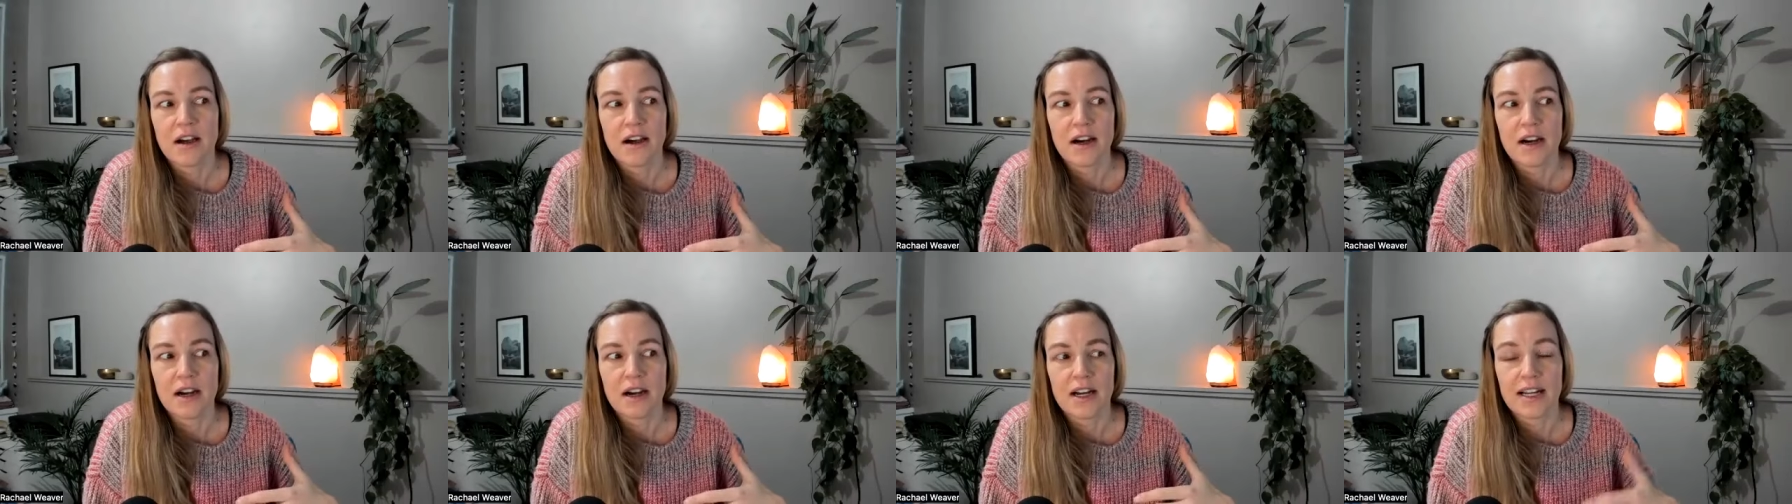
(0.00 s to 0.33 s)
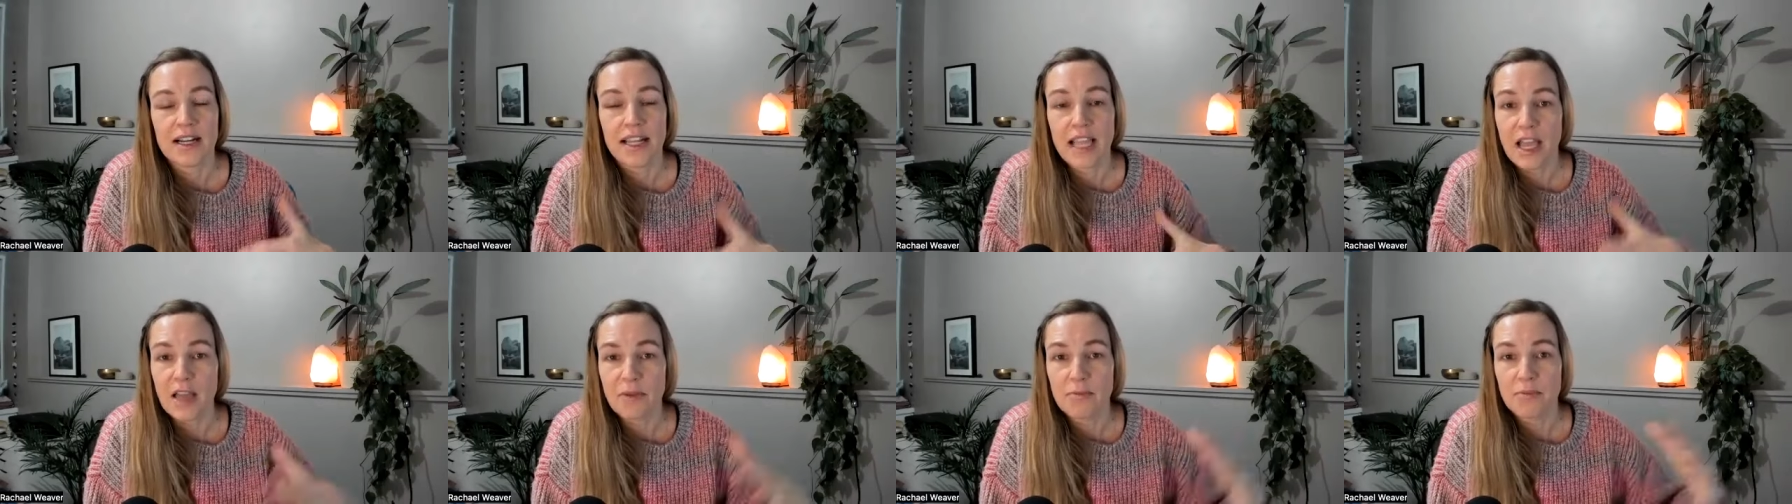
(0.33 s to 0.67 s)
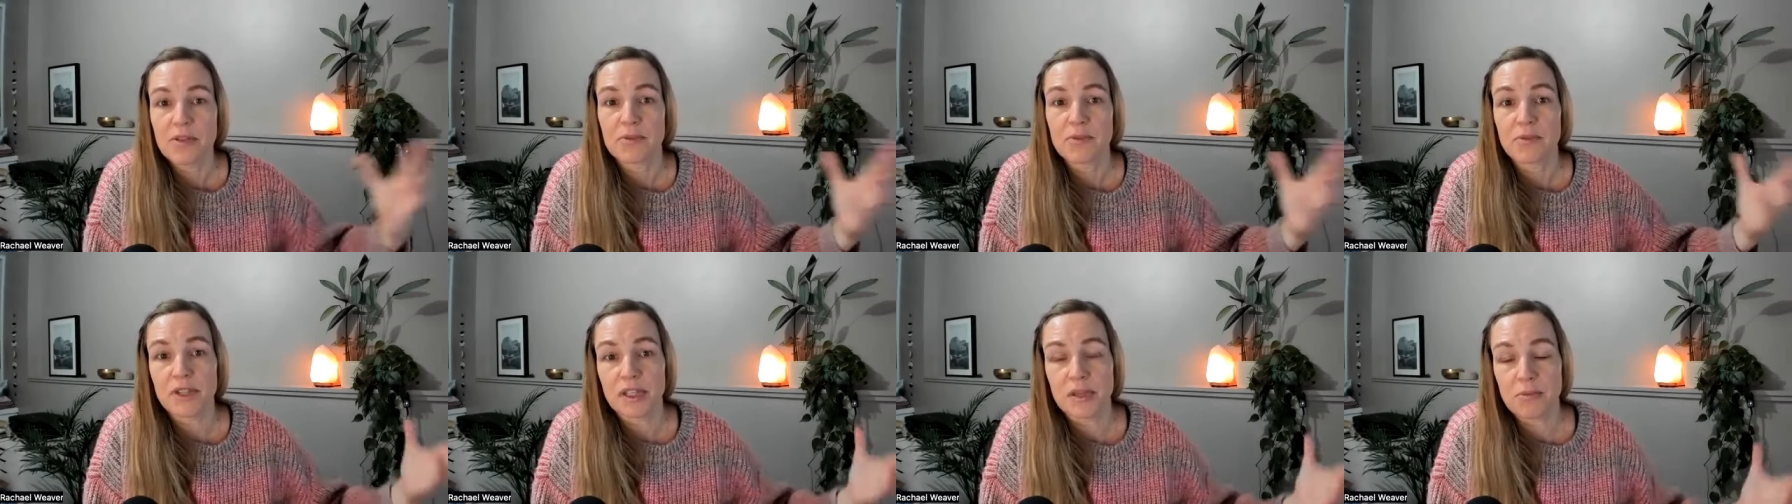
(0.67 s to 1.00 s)
are can
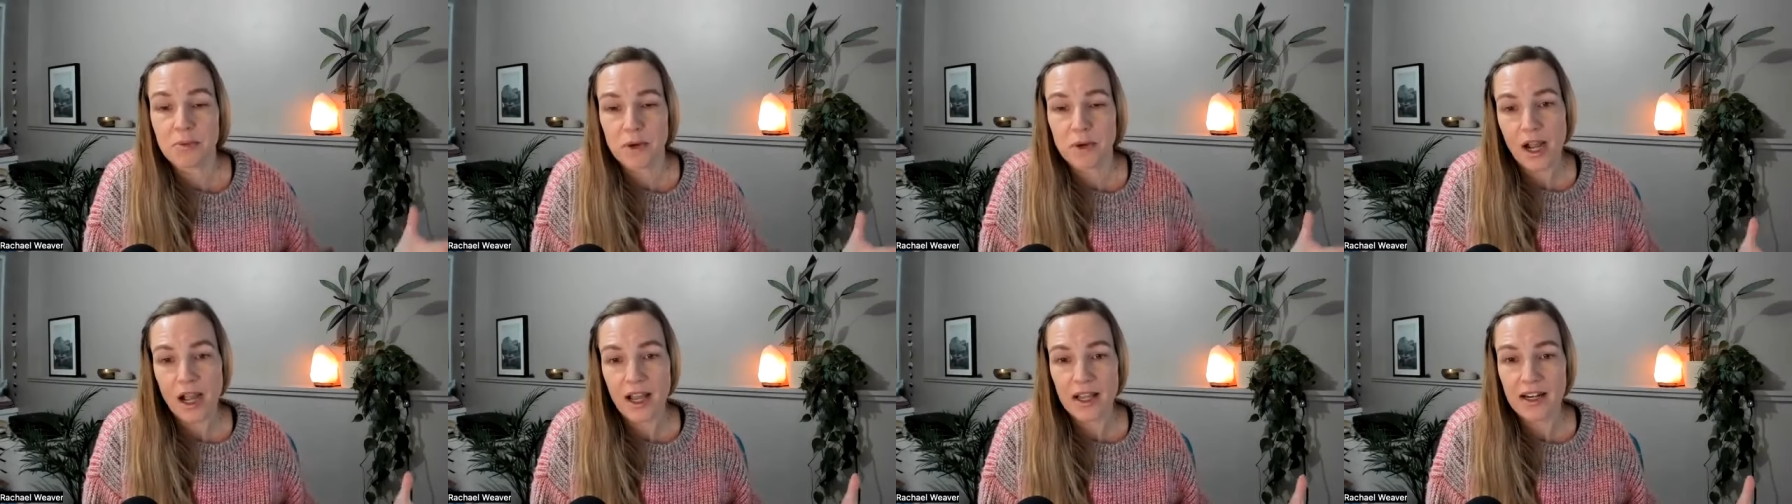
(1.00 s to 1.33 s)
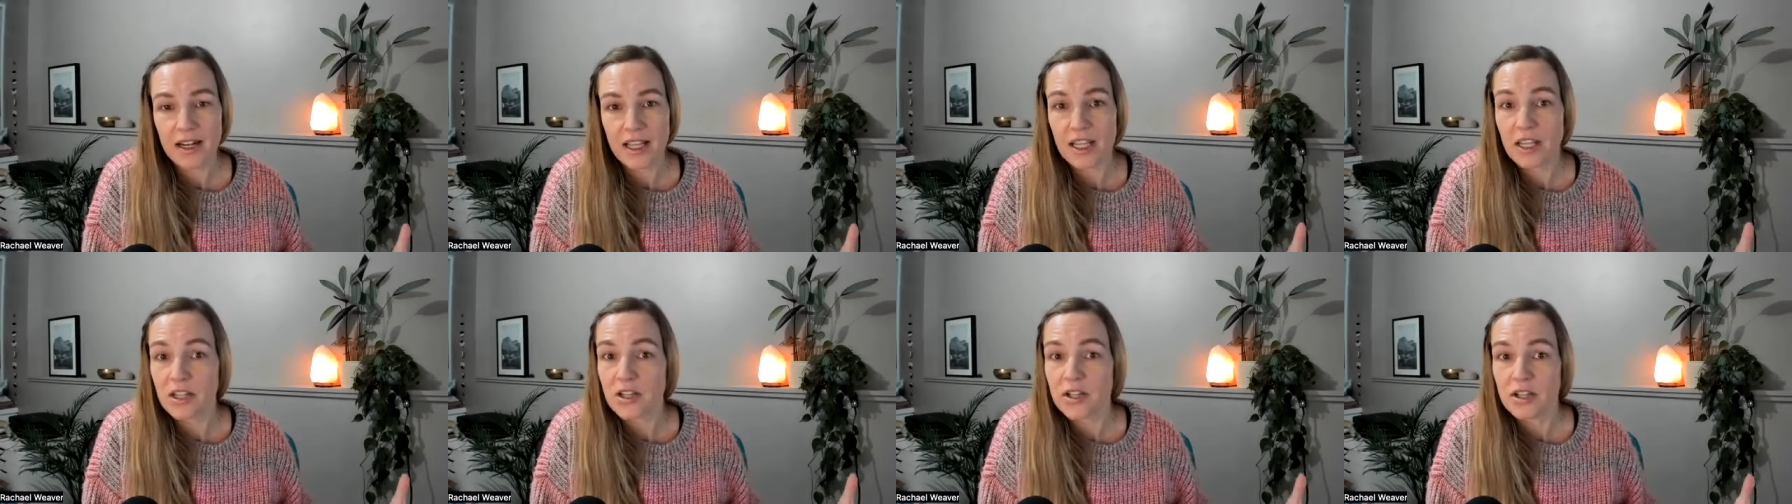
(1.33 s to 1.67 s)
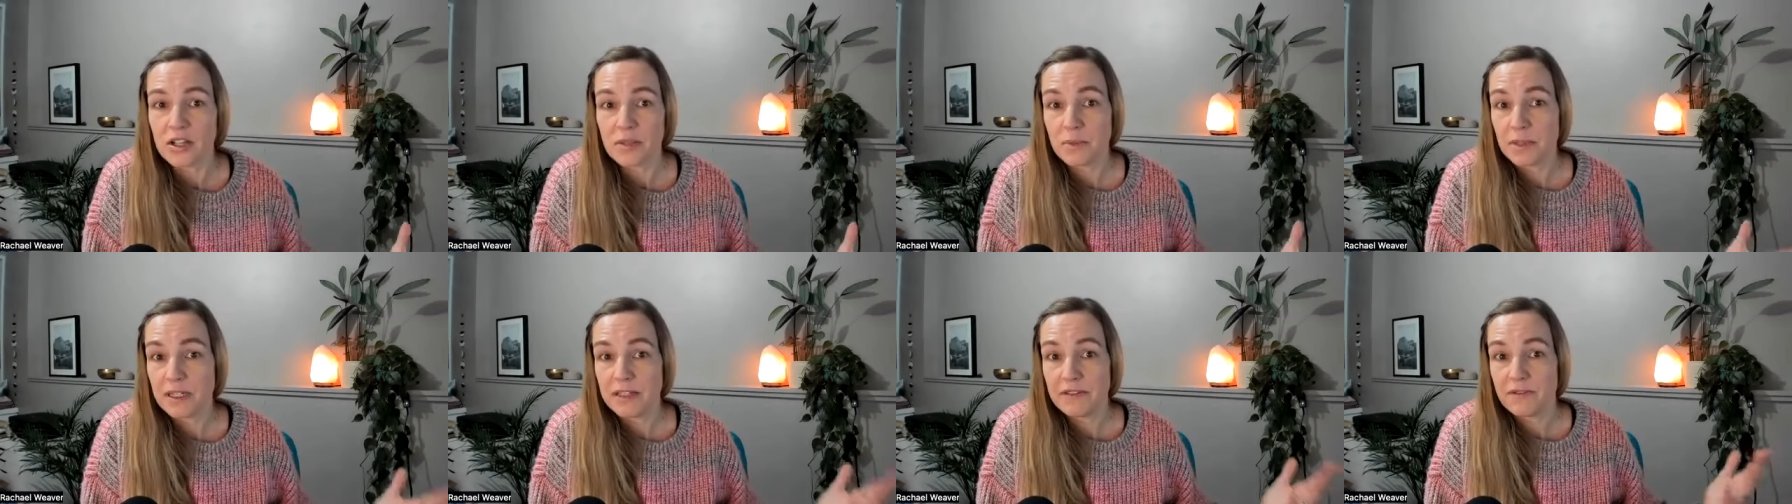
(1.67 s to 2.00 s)
be really broad. It
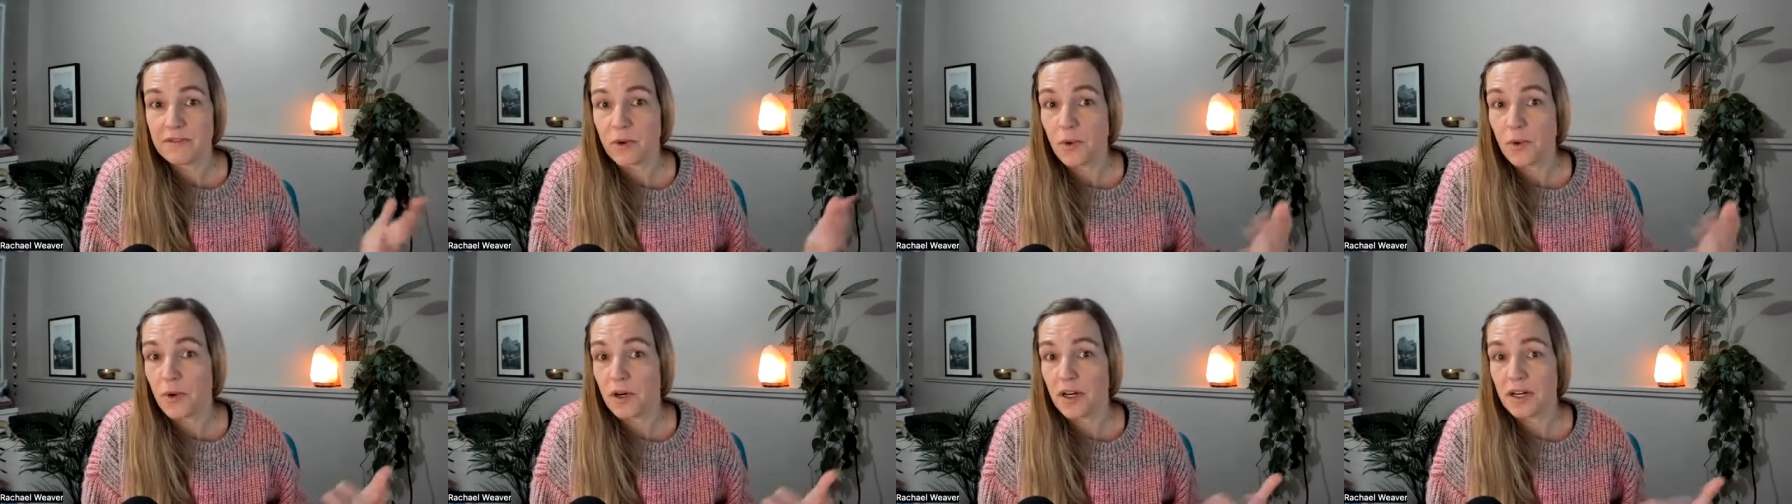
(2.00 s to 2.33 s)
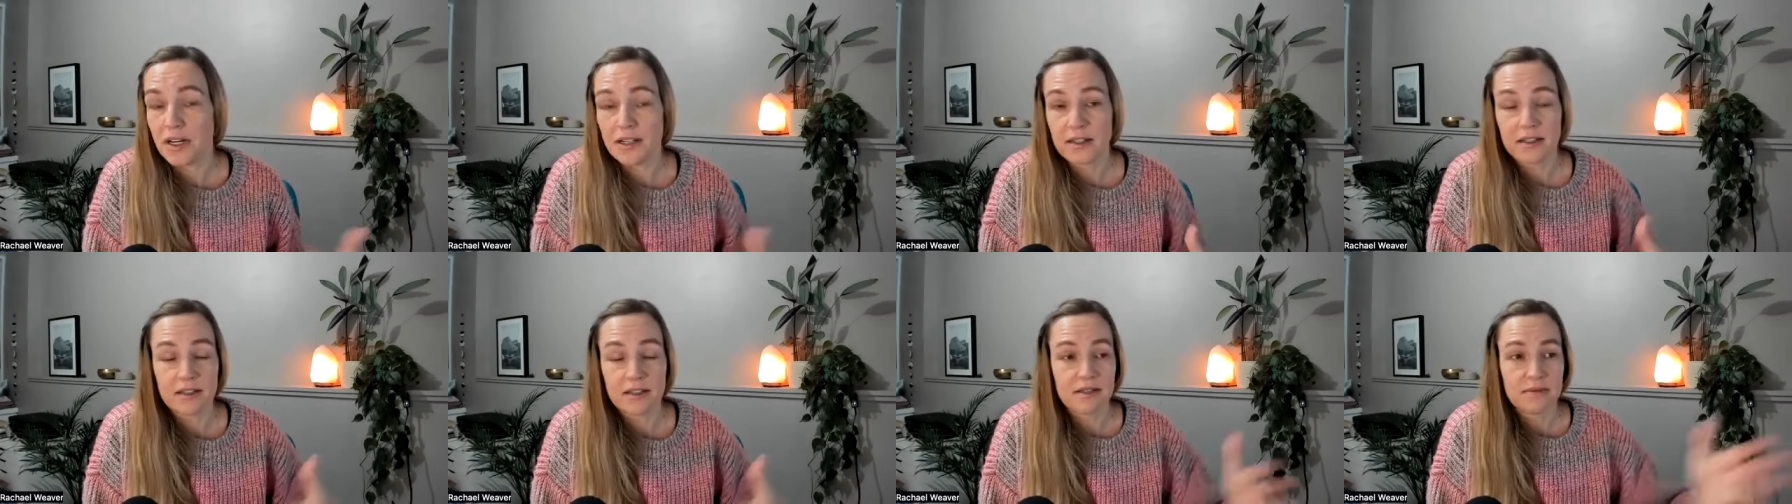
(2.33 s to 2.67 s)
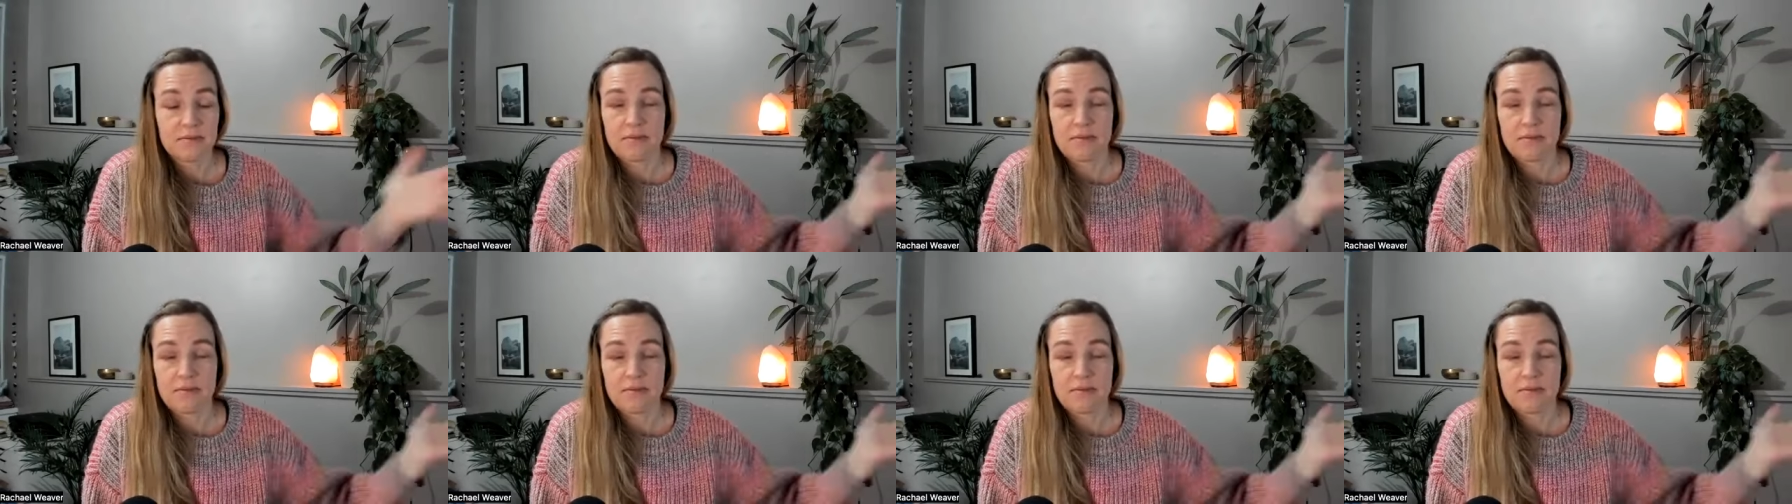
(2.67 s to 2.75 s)
could be for